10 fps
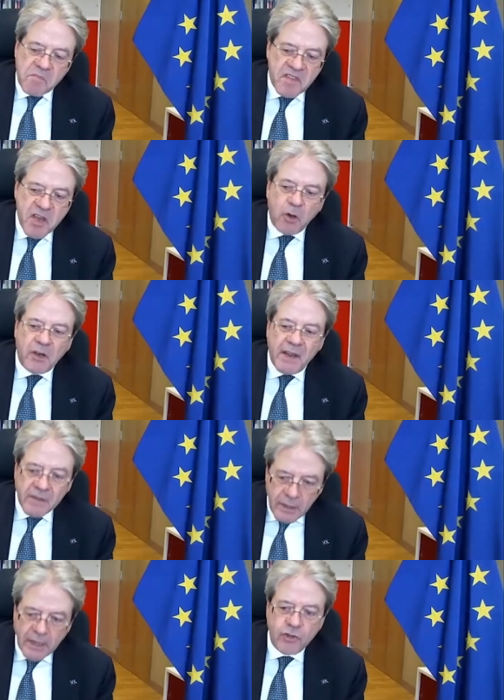the
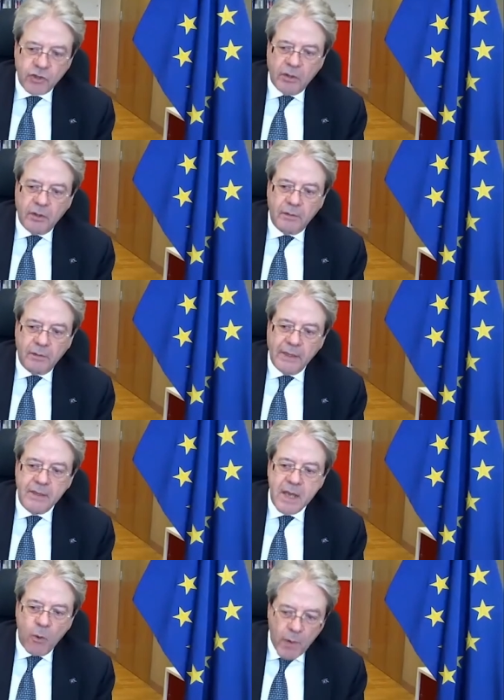orientation
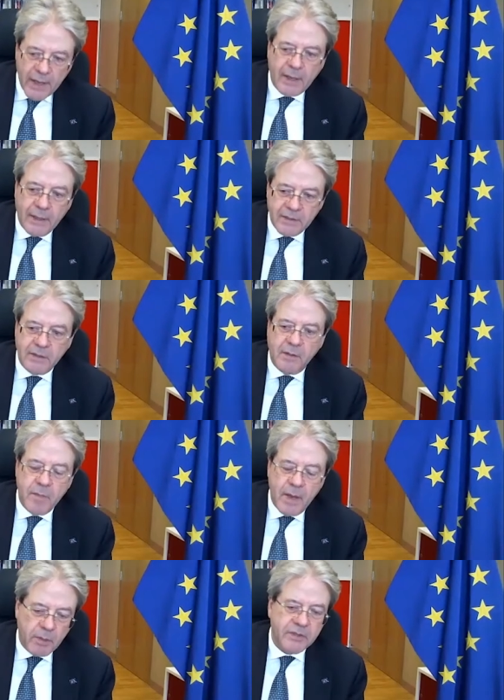and the awareness in
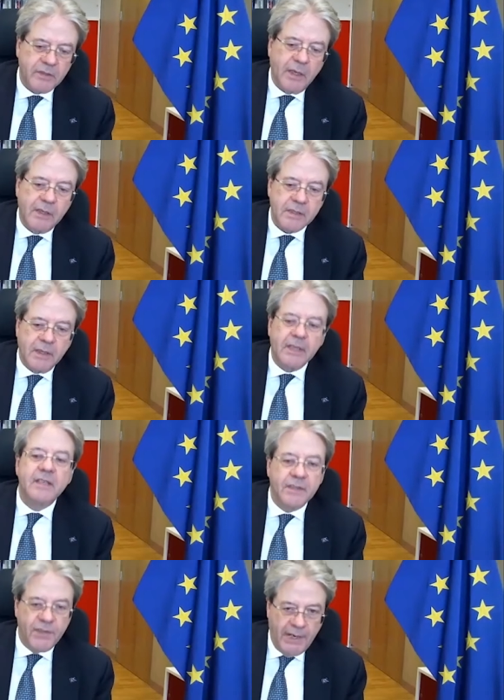member states
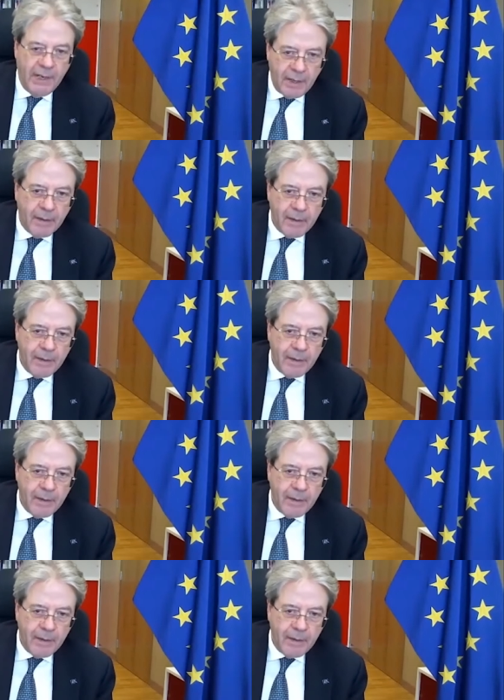is there,